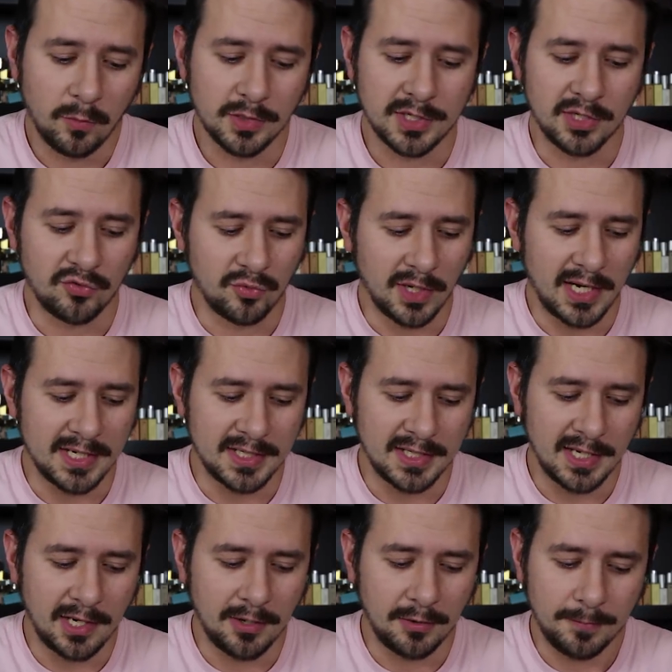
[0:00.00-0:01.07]
Once it dries
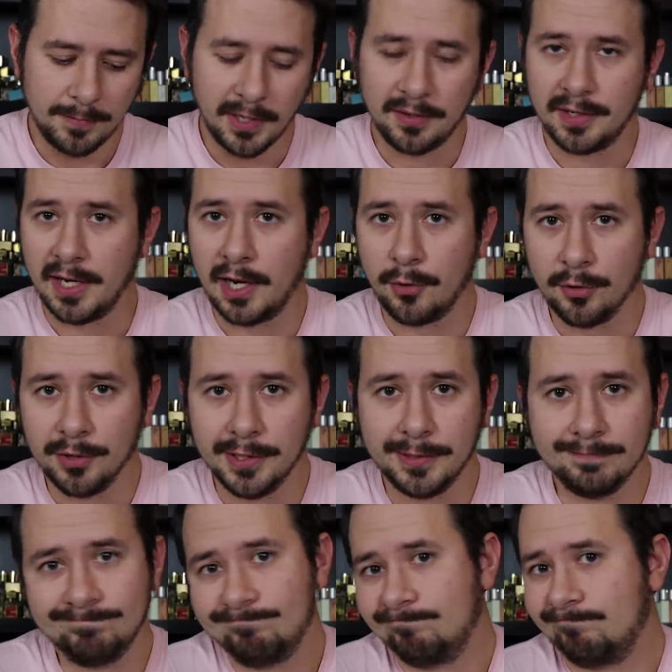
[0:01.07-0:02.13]
down, about an hour
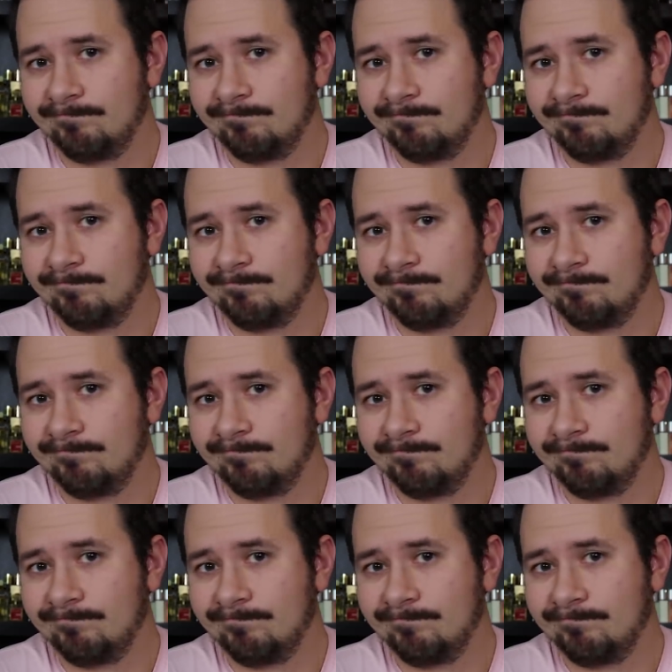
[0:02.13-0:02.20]
in,